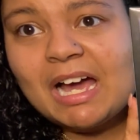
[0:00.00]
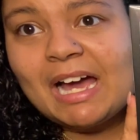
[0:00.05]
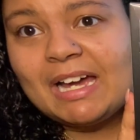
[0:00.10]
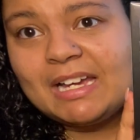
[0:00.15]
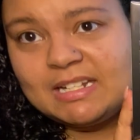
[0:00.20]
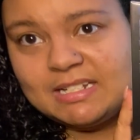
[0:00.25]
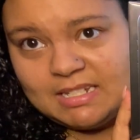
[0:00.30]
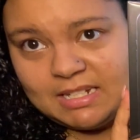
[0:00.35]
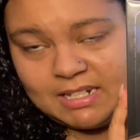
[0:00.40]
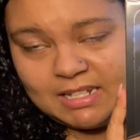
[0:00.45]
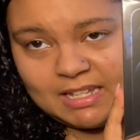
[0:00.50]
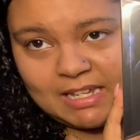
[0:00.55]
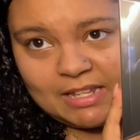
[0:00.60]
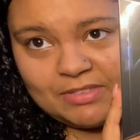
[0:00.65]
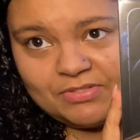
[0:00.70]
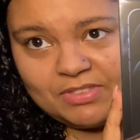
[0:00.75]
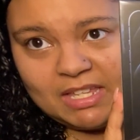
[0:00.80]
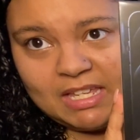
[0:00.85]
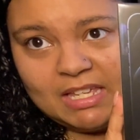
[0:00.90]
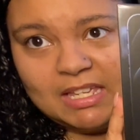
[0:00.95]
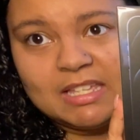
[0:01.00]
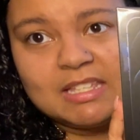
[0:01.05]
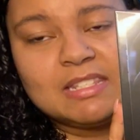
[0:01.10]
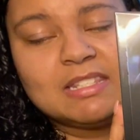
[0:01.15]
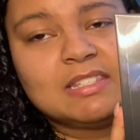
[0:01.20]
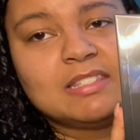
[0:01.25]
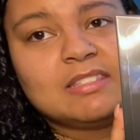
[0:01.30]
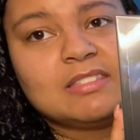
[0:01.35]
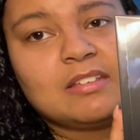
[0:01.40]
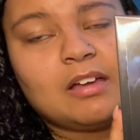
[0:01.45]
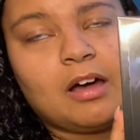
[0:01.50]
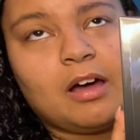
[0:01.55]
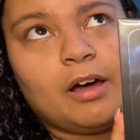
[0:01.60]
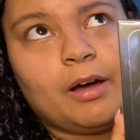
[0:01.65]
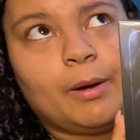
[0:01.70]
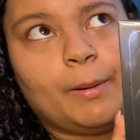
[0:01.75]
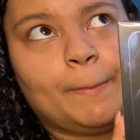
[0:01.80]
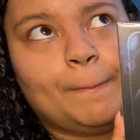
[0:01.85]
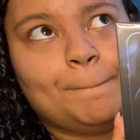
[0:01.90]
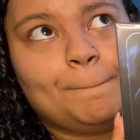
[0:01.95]
I did get these,
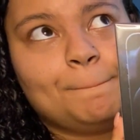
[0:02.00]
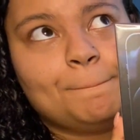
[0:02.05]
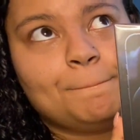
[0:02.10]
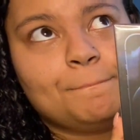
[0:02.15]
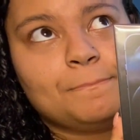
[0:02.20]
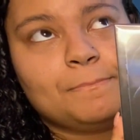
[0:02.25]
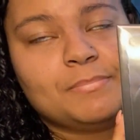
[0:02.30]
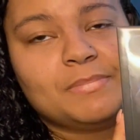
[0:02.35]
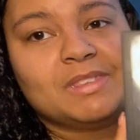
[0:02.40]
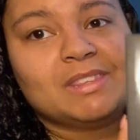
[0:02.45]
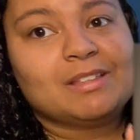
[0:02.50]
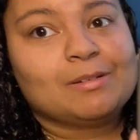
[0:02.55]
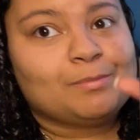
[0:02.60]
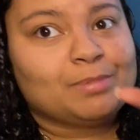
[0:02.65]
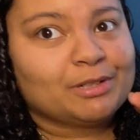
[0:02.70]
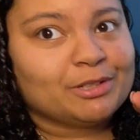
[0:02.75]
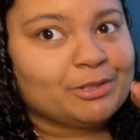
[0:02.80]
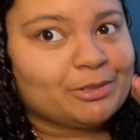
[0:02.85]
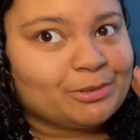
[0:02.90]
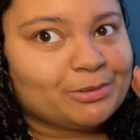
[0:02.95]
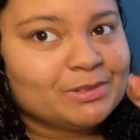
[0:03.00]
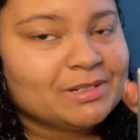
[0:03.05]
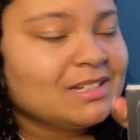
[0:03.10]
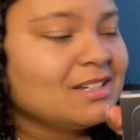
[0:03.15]
the blue.